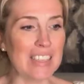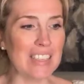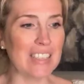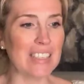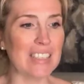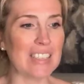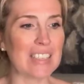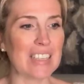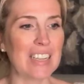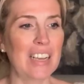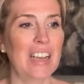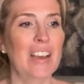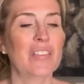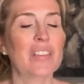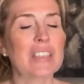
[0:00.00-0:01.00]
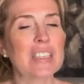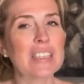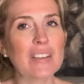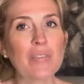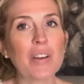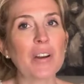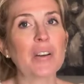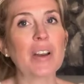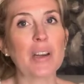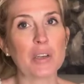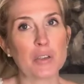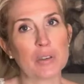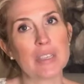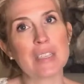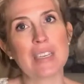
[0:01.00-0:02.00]
this is a very
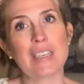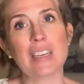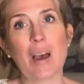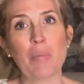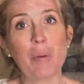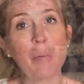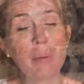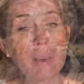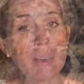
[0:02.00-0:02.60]
interesting topic